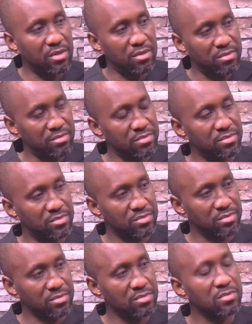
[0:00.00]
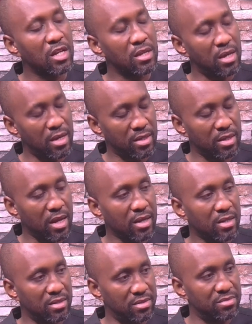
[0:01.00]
The, the immediate problems. Exactly.